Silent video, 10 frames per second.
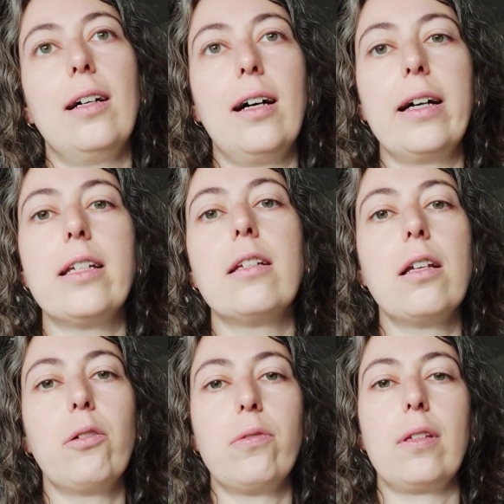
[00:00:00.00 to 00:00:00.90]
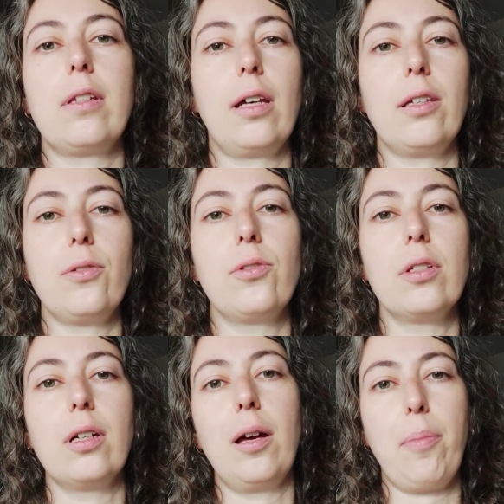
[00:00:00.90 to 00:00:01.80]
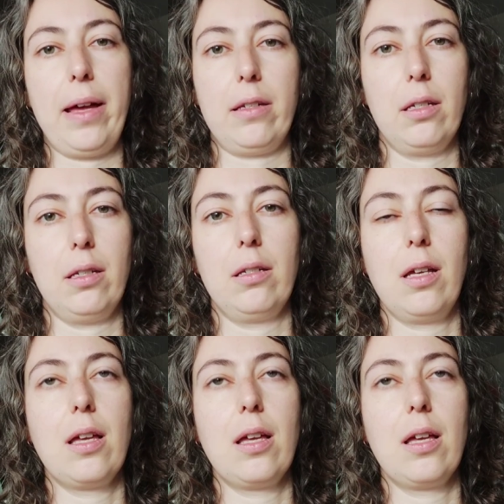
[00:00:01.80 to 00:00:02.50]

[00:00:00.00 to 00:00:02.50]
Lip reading: I know that I used a pattern.